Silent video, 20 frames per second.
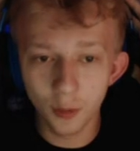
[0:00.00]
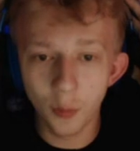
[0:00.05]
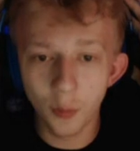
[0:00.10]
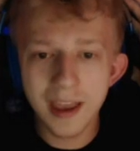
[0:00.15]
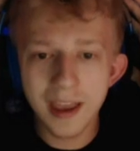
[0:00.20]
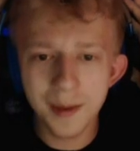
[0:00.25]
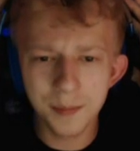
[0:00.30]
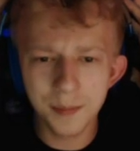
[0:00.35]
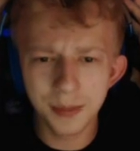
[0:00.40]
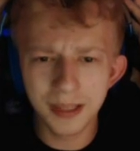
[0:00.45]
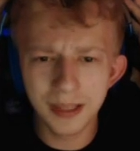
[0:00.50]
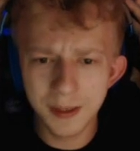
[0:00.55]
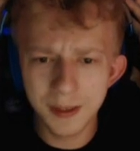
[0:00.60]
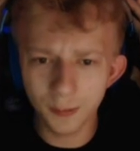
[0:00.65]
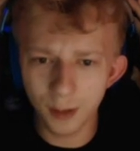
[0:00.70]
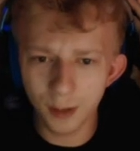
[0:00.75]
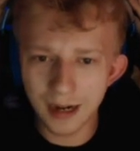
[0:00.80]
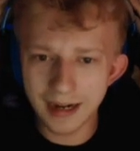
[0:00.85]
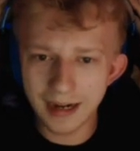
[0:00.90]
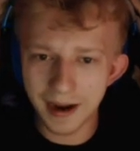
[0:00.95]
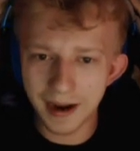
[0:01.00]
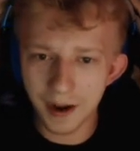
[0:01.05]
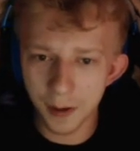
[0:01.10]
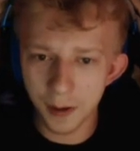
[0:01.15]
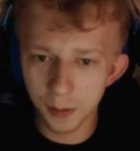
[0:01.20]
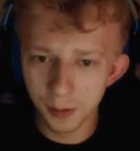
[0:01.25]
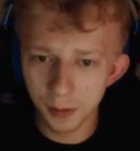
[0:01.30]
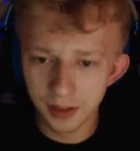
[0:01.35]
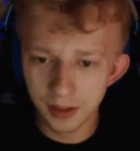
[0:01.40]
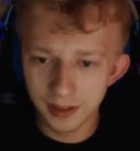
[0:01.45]
way I'm playing right
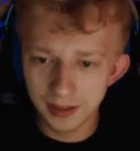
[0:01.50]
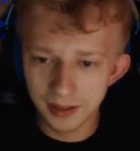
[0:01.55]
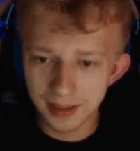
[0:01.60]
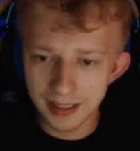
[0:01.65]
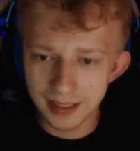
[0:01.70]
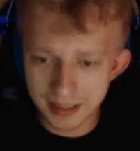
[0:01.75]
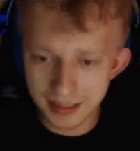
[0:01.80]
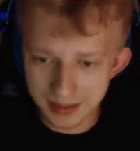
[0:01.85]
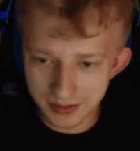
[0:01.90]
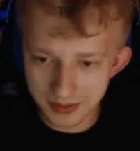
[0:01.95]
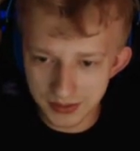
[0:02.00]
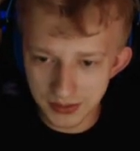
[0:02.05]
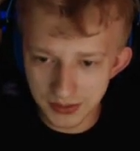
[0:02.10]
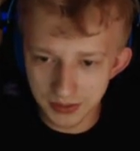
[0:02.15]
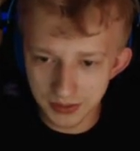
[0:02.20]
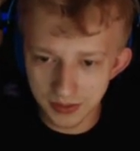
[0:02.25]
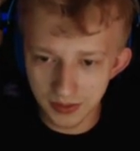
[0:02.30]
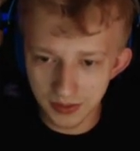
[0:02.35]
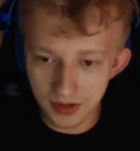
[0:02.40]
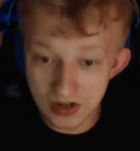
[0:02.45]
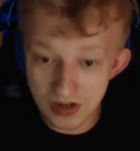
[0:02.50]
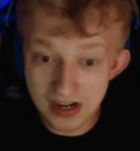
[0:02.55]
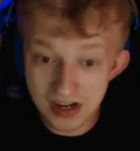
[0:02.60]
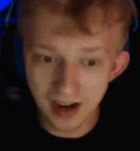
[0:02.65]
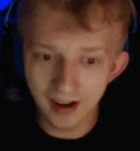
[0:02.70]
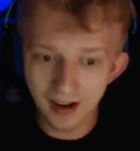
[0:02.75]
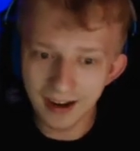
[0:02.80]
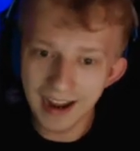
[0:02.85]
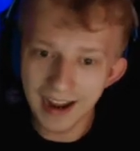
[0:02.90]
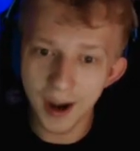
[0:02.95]
now is
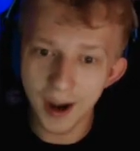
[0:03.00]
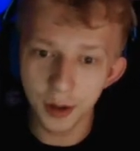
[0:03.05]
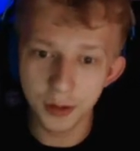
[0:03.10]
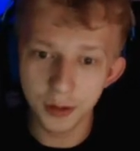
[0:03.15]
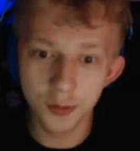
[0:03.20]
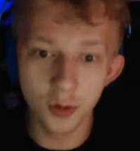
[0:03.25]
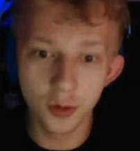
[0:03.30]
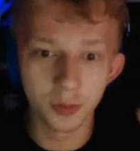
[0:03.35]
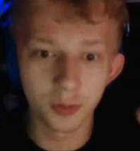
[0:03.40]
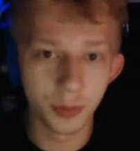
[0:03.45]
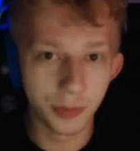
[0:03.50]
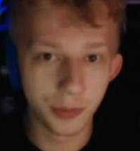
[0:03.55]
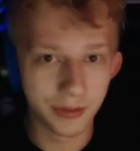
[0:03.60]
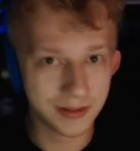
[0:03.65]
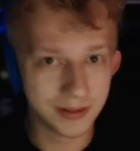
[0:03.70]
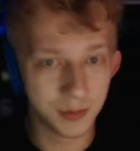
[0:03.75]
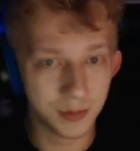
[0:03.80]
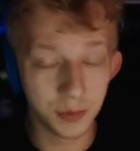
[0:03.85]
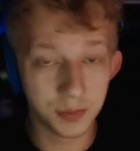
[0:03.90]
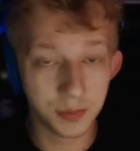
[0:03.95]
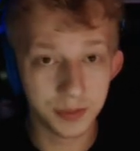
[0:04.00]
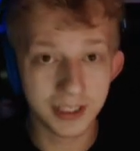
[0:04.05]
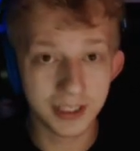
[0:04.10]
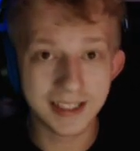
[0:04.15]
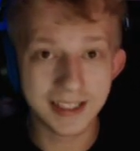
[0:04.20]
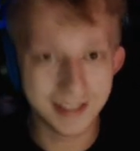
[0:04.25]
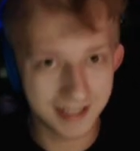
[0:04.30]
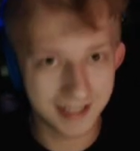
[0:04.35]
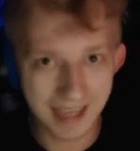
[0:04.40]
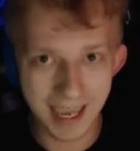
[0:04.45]
not how a normal person would play
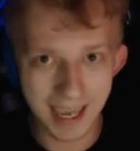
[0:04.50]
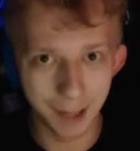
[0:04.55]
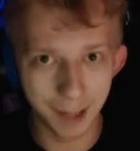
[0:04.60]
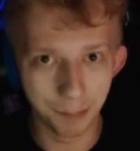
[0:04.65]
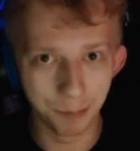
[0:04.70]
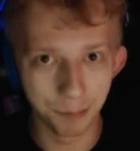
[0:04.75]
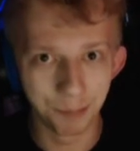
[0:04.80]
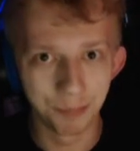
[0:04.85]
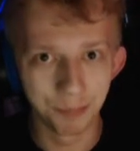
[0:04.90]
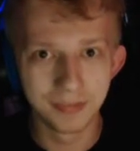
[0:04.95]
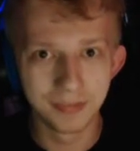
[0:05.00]
this game.